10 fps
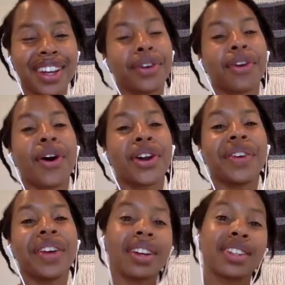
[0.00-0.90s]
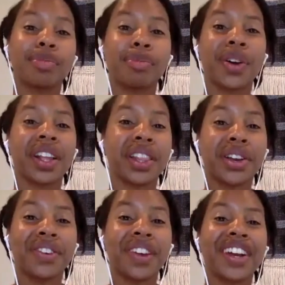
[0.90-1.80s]
you're honoring and supporting the
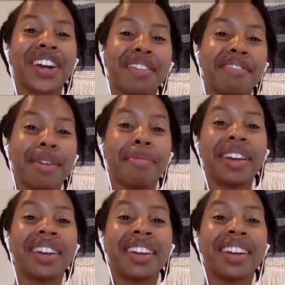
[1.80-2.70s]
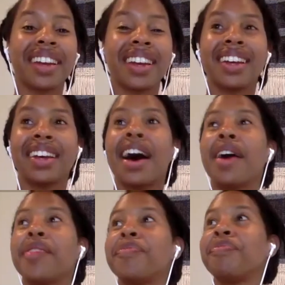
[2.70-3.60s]
greater feminine
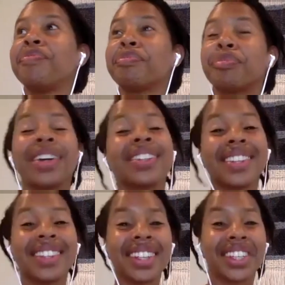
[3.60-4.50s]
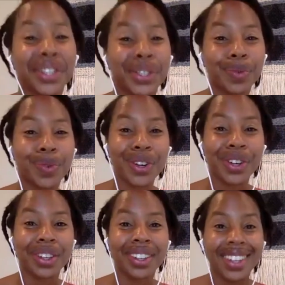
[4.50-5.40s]
um, presence in this world.